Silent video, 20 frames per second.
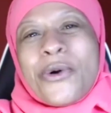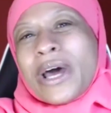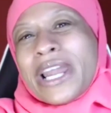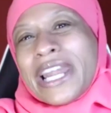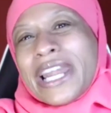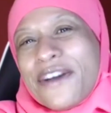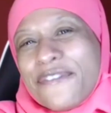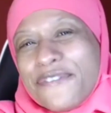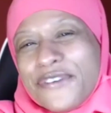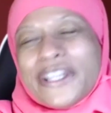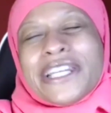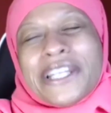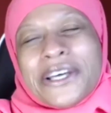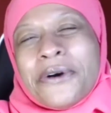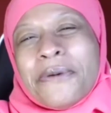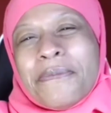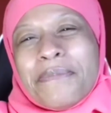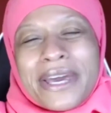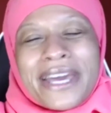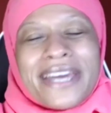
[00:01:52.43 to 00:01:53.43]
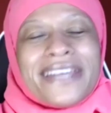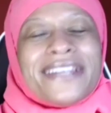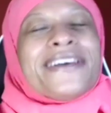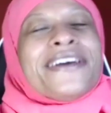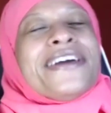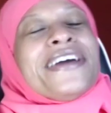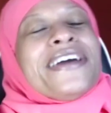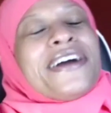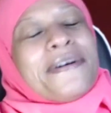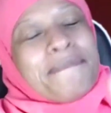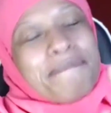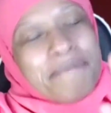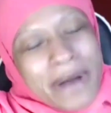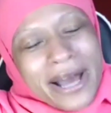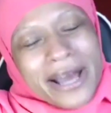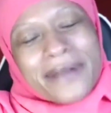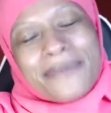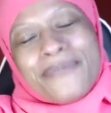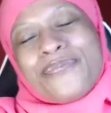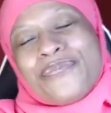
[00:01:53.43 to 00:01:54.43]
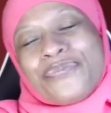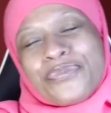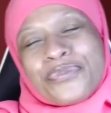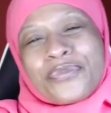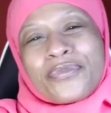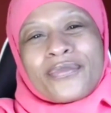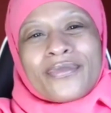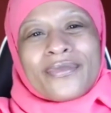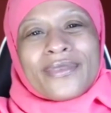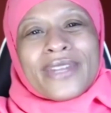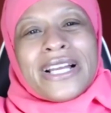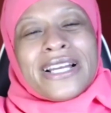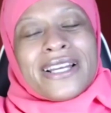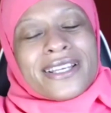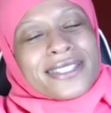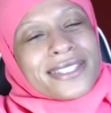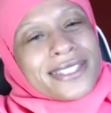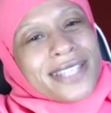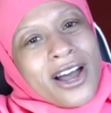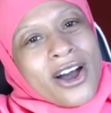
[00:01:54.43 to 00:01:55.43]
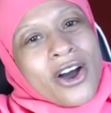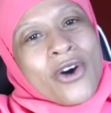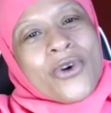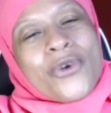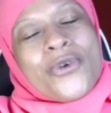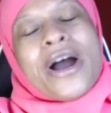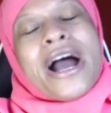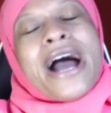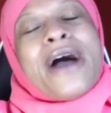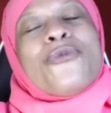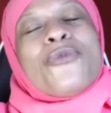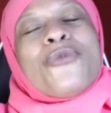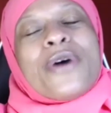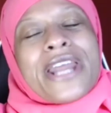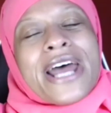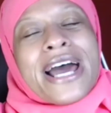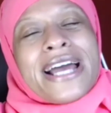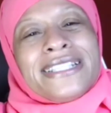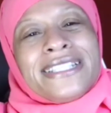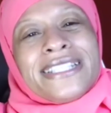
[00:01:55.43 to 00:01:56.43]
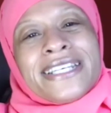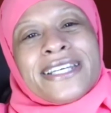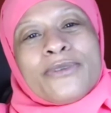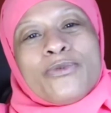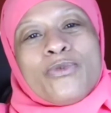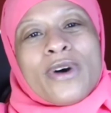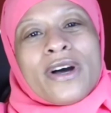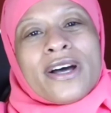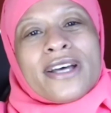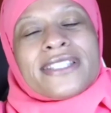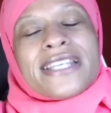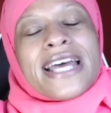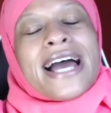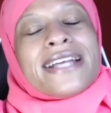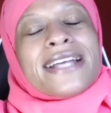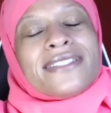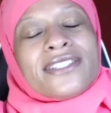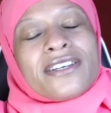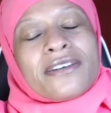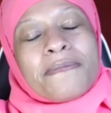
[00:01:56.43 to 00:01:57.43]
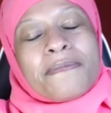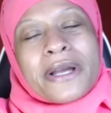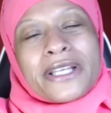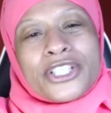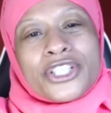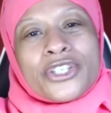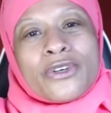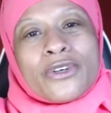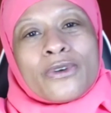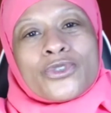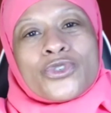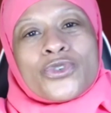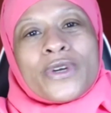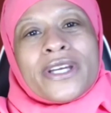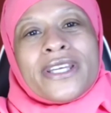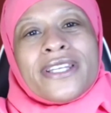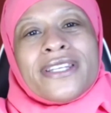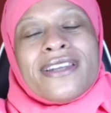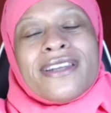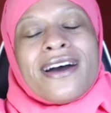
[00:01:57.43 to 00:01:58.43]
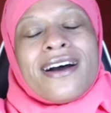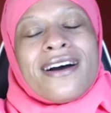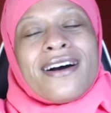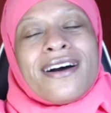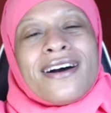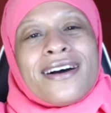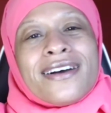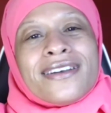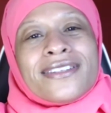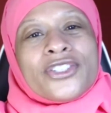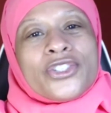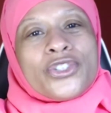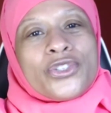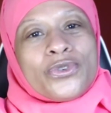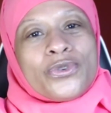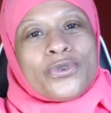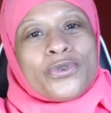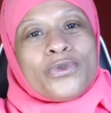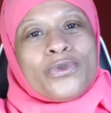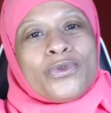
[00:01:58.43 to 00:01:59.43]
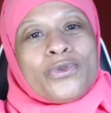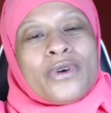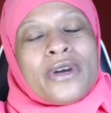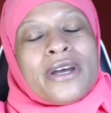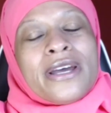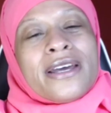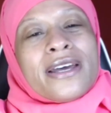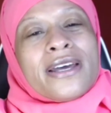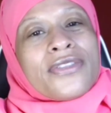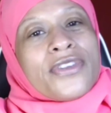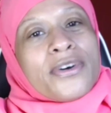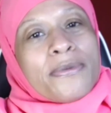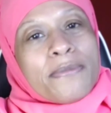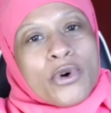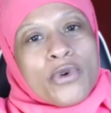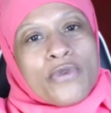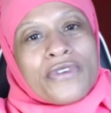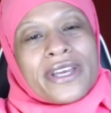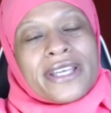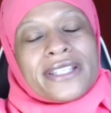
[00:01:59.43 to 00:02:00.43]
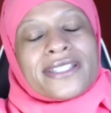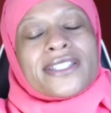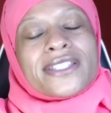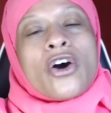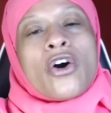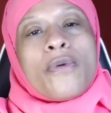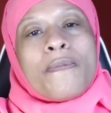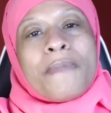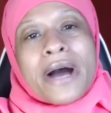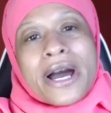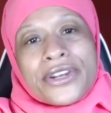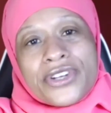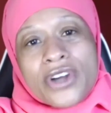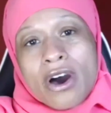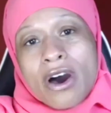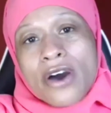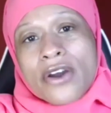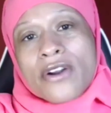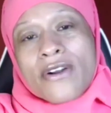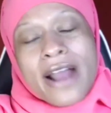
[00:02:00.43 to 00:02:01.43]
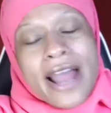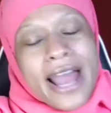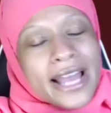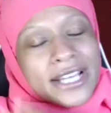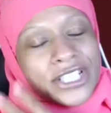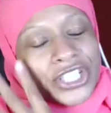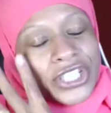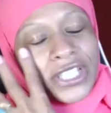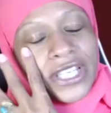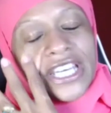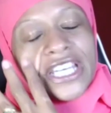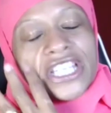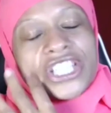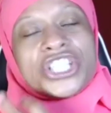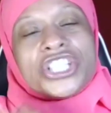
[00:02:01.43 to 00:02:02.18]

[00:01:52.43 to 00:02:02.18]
going left a little bit. But so what I did was I took my children uh, to the movie. So my daughter actually,